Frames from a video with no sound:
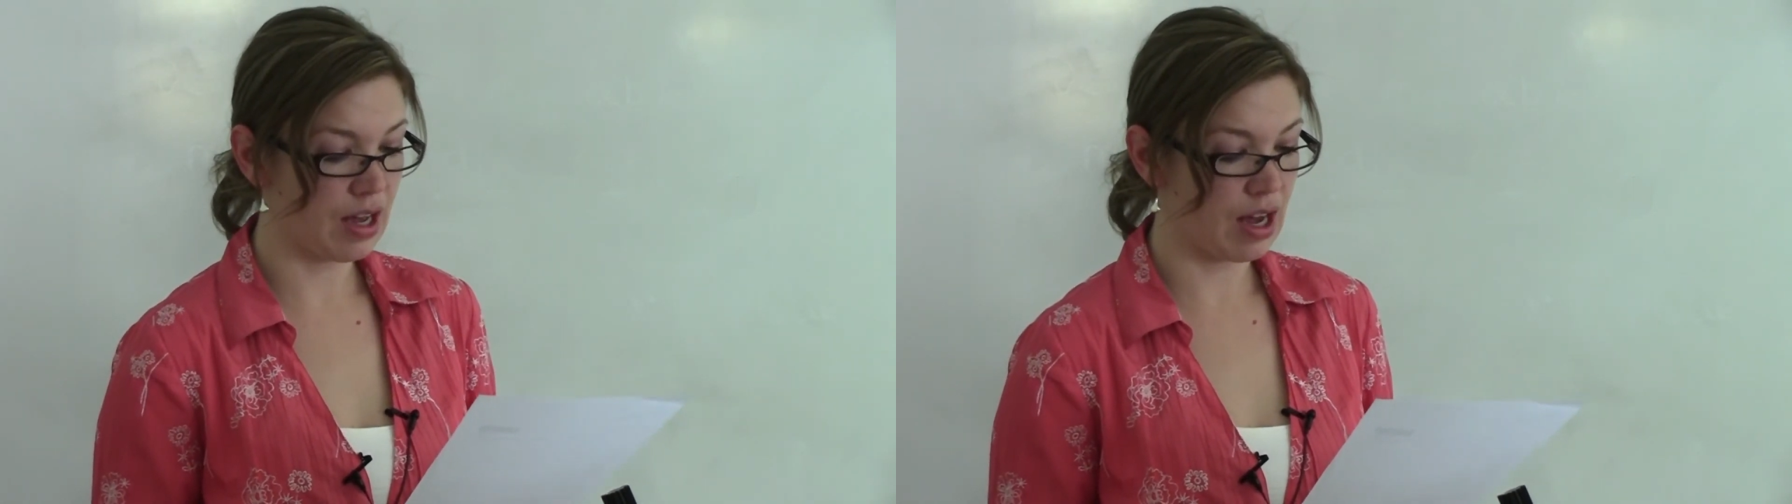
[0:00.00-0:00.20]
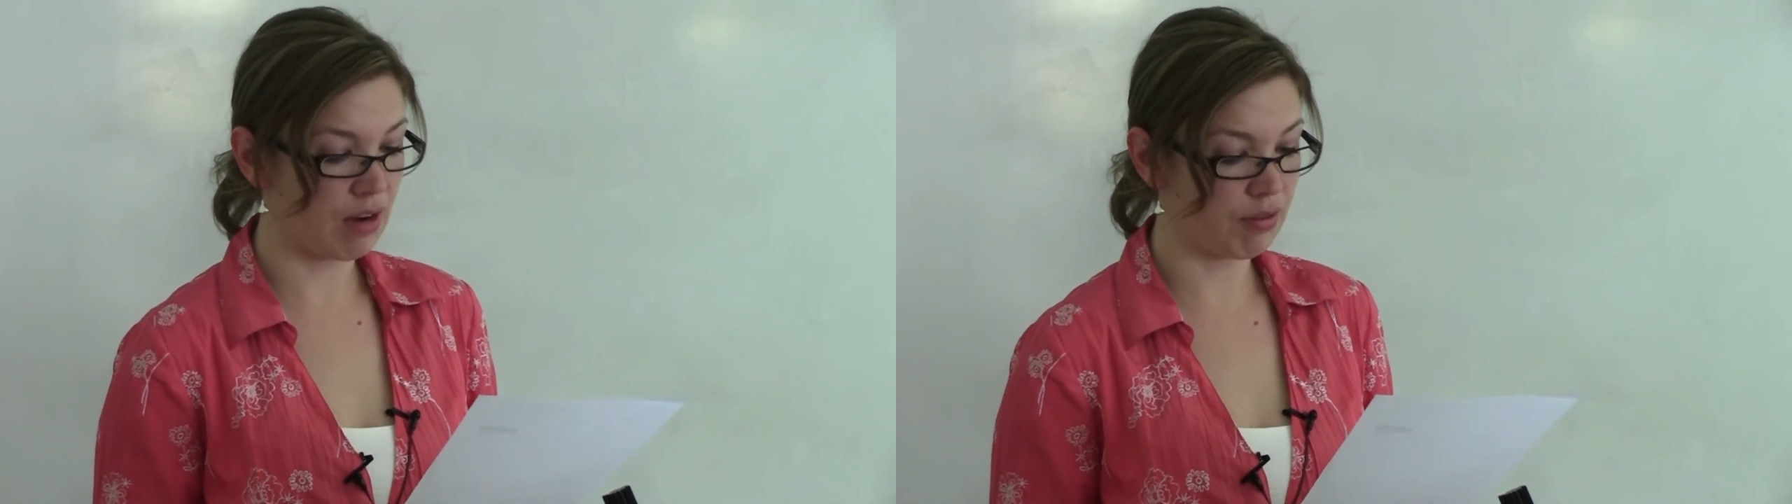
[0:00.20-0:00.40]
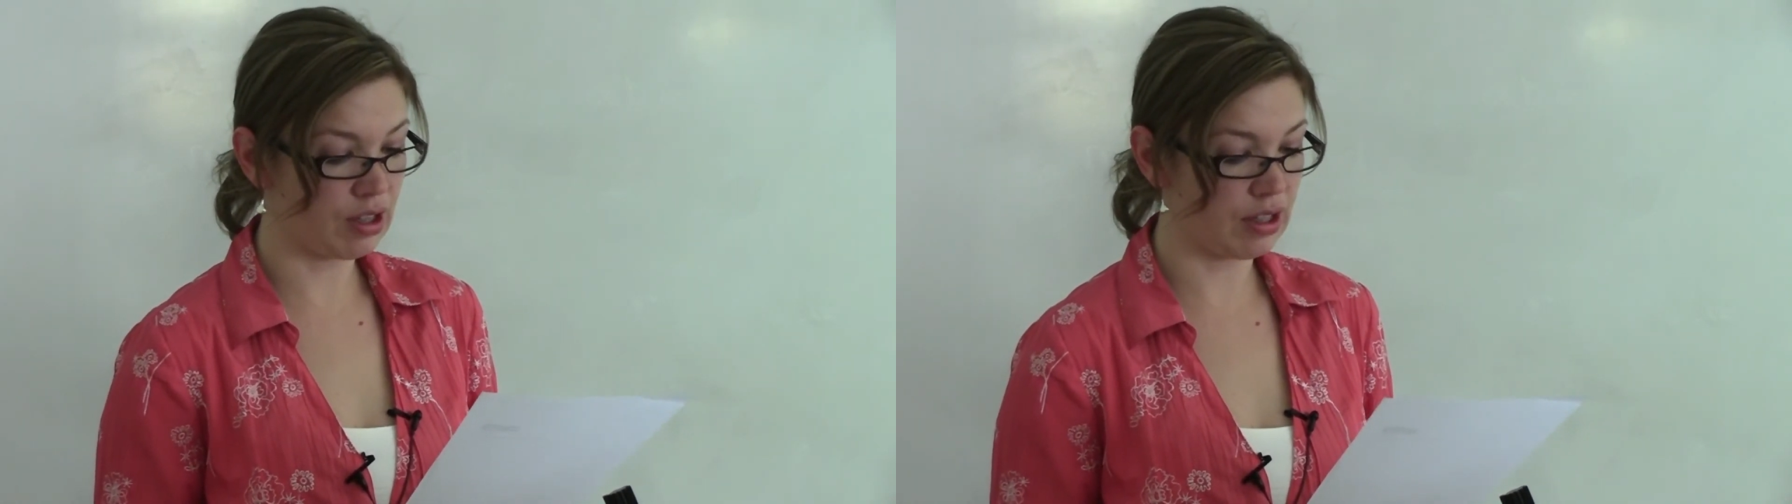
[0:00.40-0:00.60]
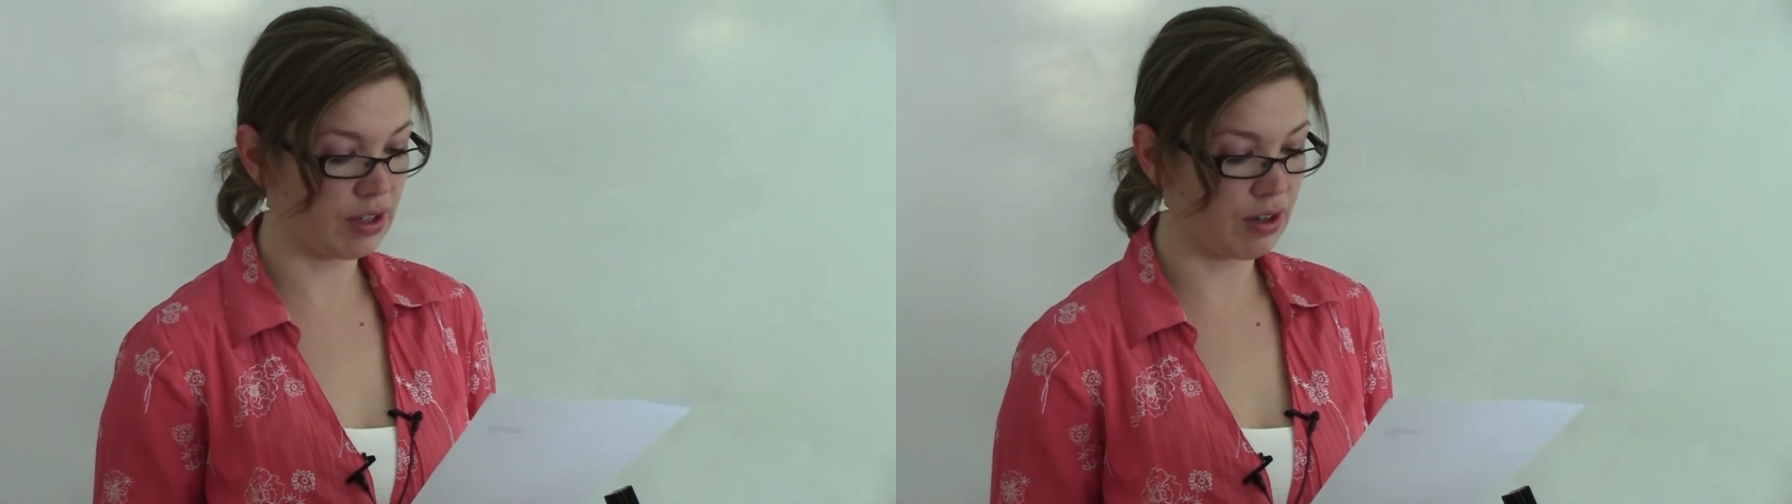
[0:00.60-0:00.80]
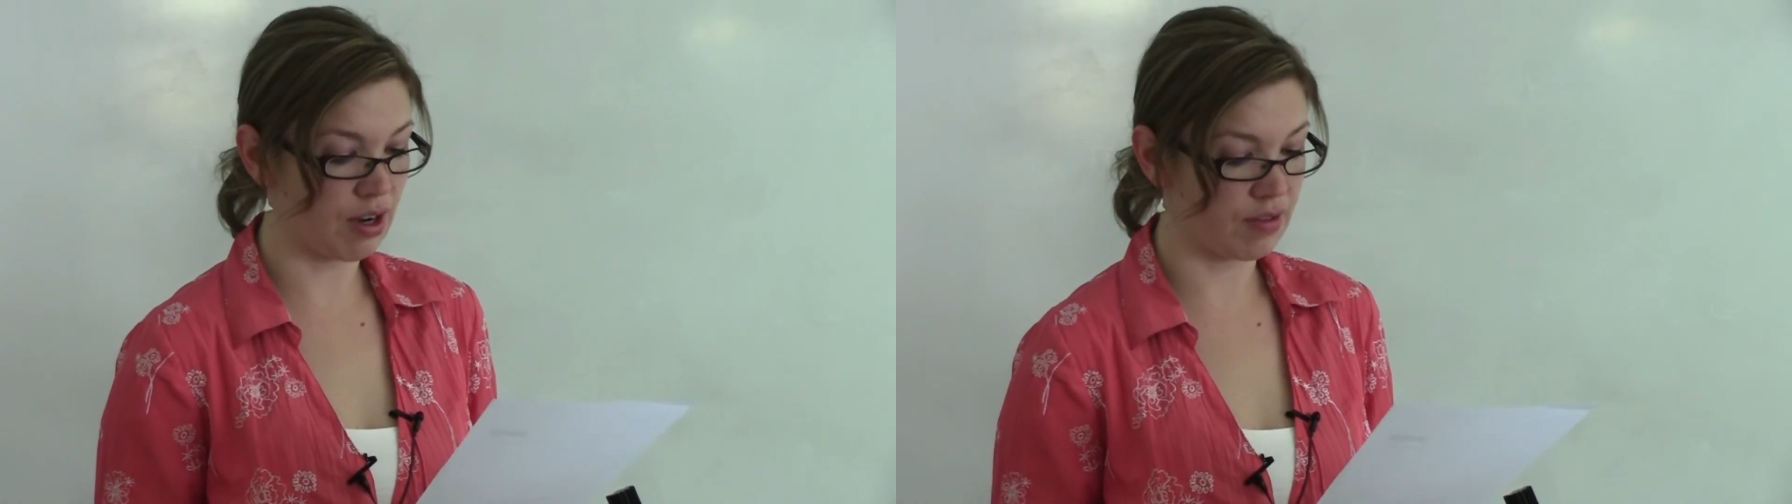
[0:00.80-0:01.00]
Every
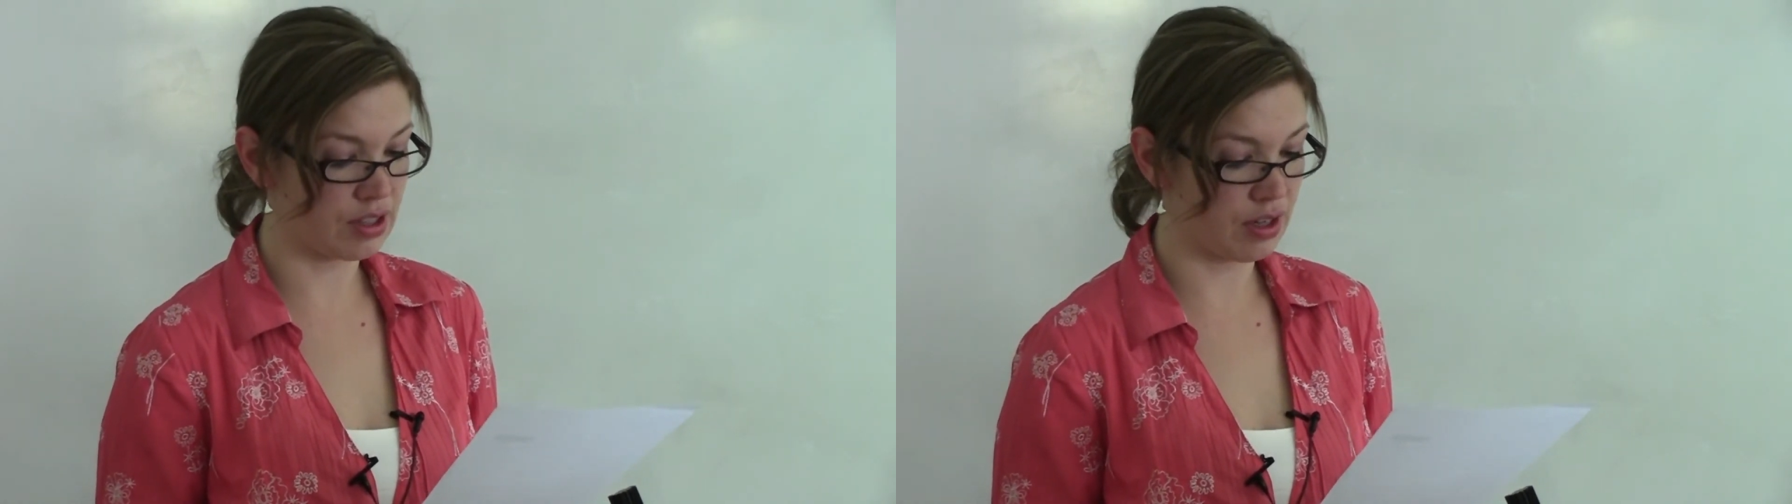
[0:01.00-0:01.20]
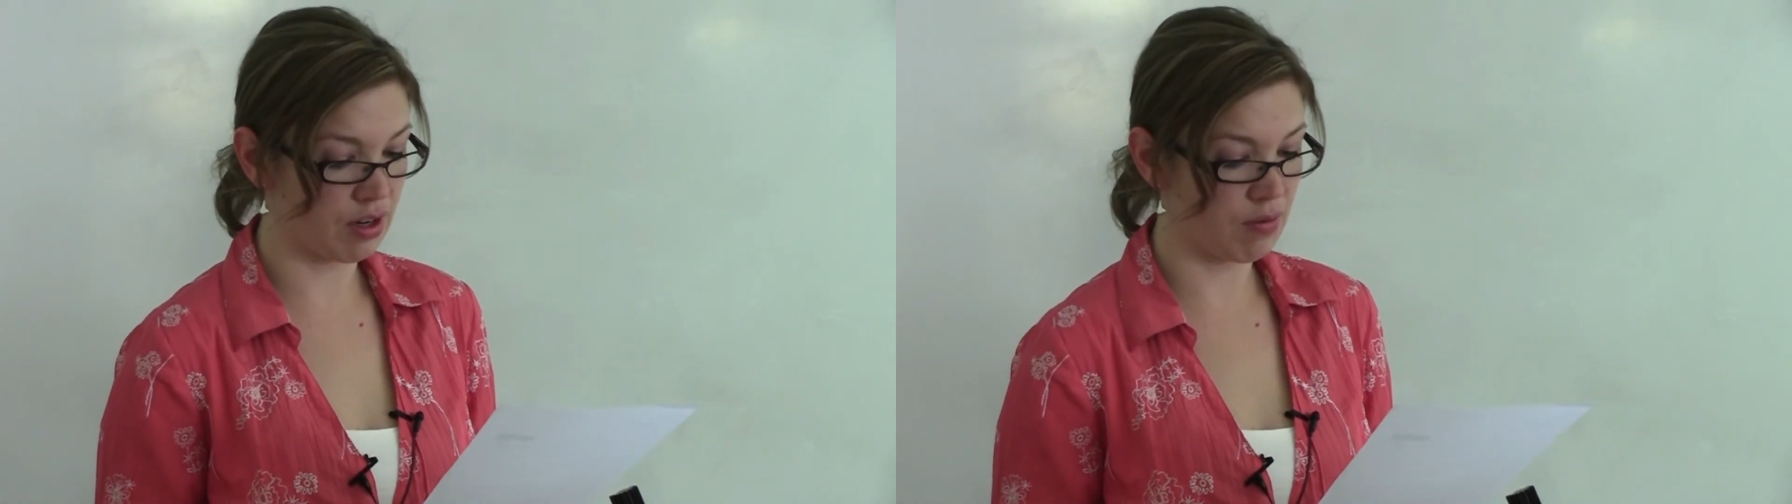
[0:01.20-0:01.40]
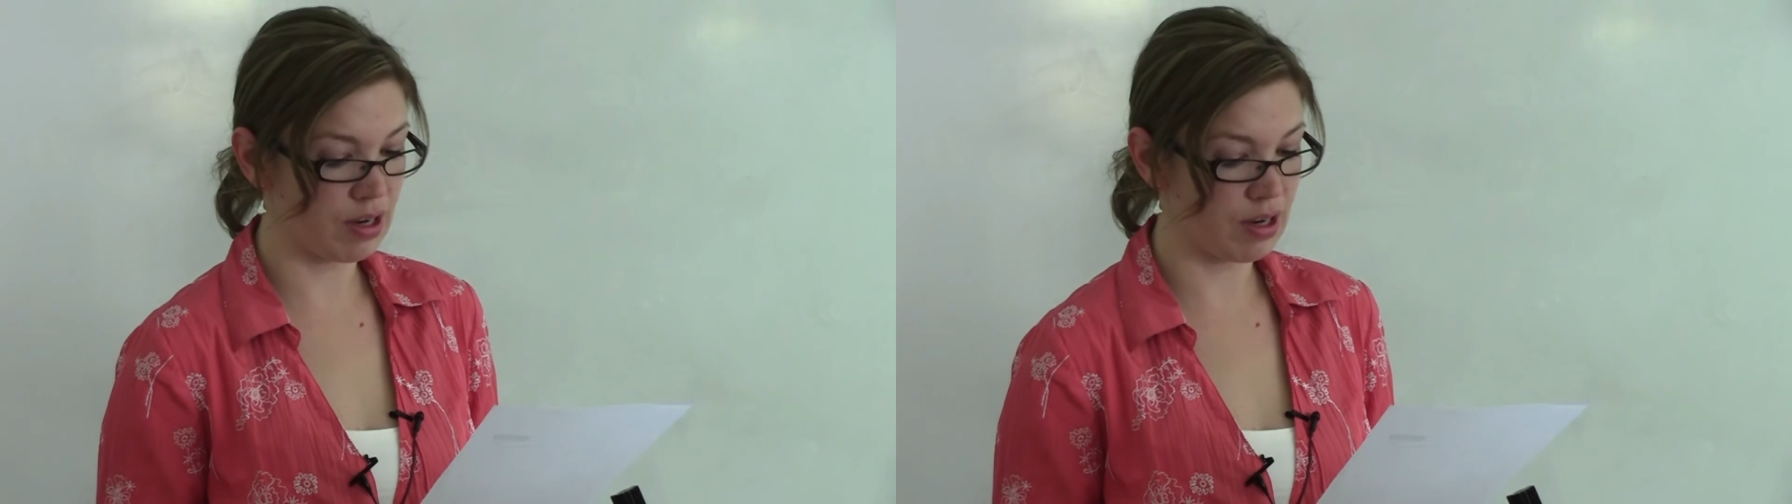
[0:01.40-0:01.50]
litre of Ontario